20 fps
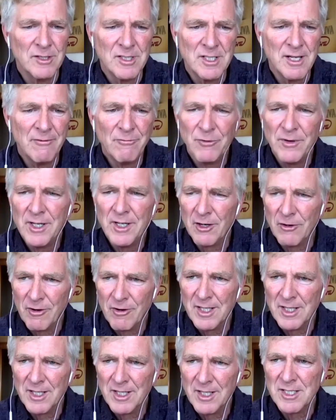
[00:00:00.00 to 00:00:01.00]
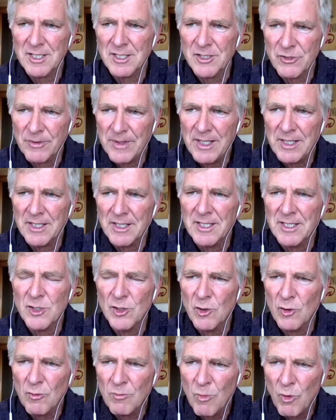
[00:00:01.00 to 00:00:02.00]
Suffering across the street
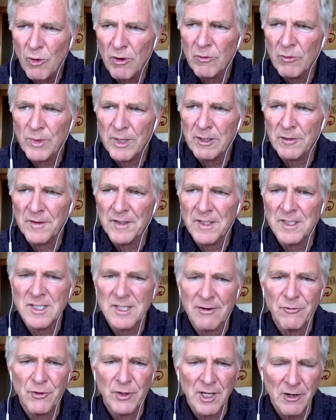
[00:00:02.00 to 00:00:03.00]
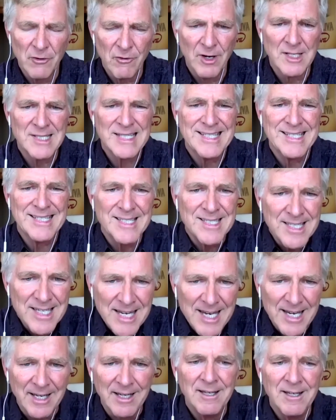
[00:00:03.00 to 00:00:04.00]
is no more real than suffering across the
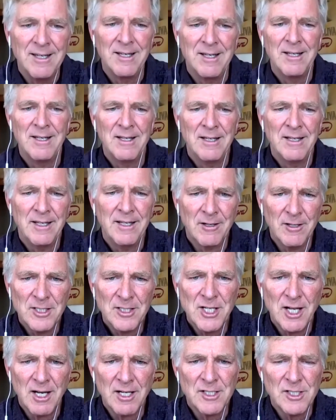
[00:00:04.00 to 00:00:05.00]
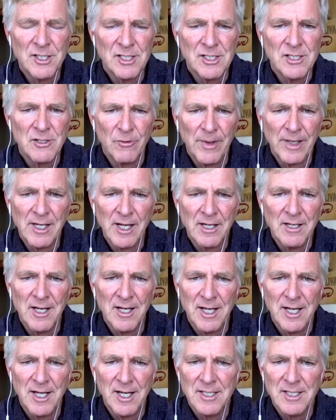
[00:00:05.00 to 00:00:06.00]
sea. And our challenge is to
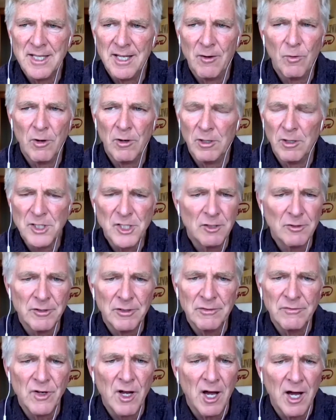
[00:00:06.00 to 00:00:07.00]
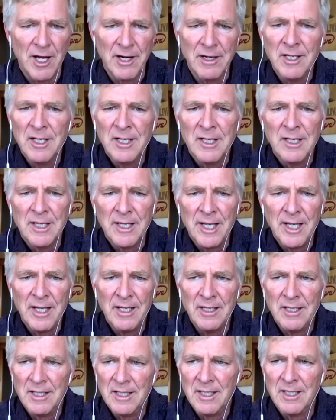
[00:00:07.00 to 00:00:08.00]
recognize that we're all children of God,
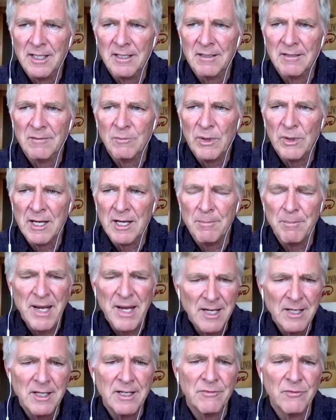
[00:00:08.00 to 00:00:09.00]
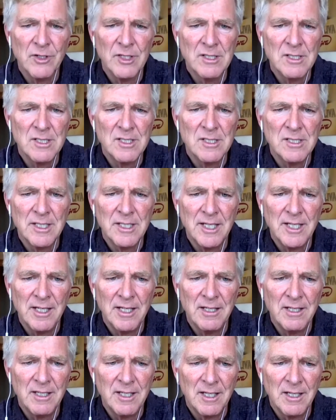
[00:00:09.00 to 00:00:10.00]
and we can make a difference.
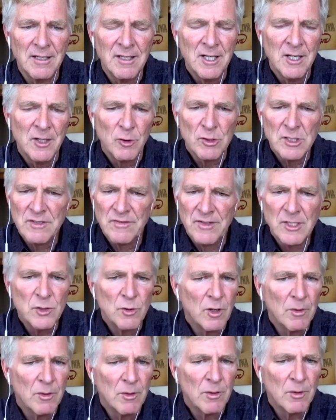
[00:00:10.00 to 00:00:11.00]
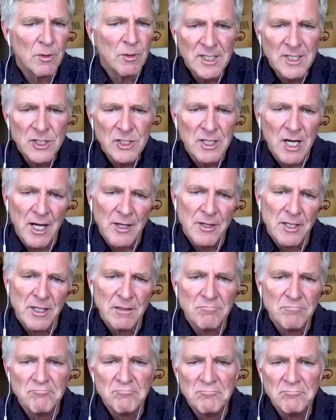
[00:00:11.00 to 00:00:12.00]
And those of us who are privileged, I
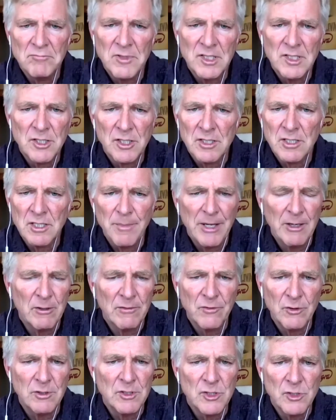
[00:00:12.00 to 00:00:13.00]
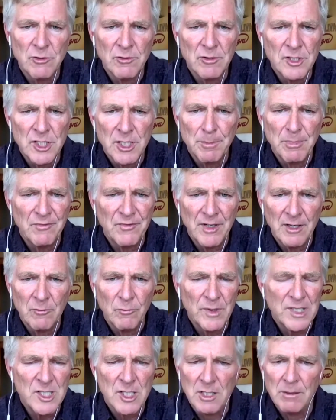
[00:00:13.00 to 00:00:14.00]
think it's just a matter of good stewardship of how
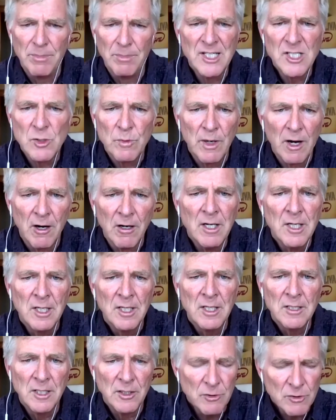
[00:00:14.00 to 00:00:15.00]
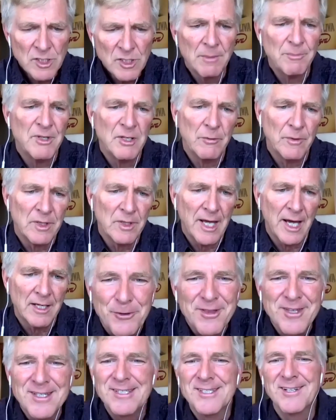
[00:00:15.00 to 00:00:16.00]
richly blessed we are to do something with that.
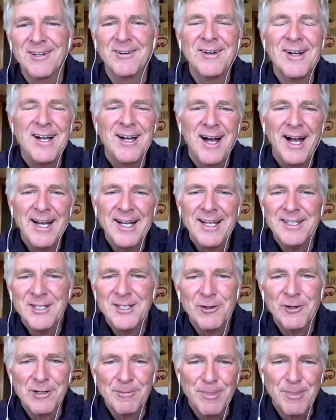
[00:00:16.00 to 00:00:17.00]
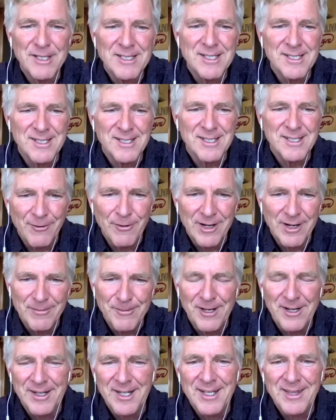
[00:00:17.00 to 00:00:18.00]
So I get to go to places like
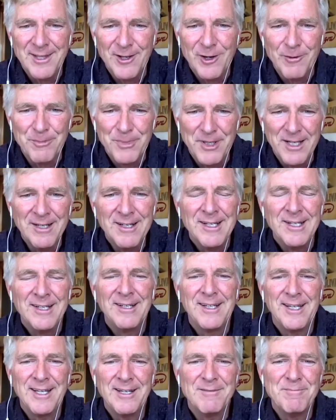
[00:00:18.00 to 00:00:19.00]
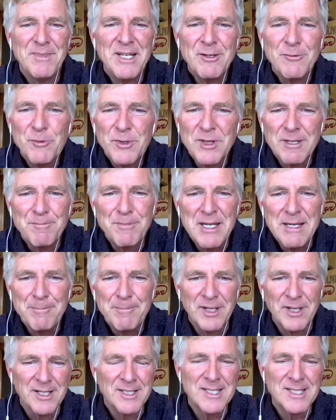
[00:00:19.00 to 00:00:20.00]
Guatemala and Ethiopia and meet with the
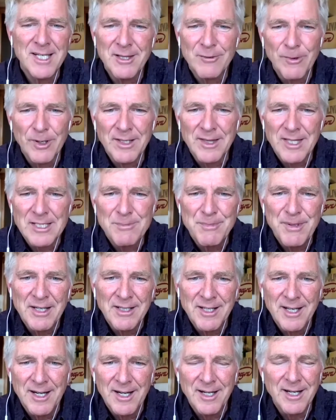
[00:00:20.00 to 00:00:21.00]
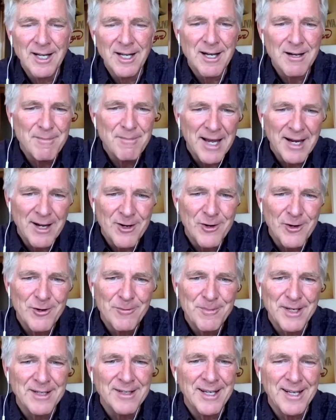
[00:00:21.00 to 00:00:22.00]
people and see the work that's being done and come back
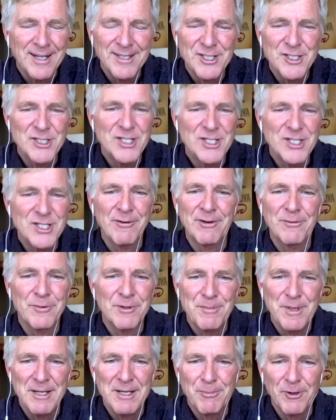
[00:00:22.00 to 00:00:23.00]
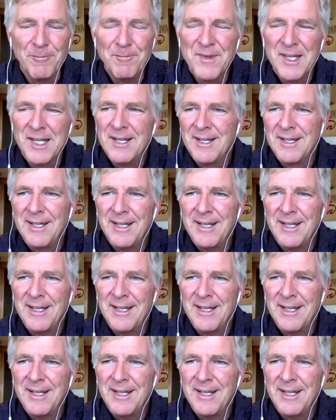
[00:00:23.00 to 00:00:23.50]
home and share it with people.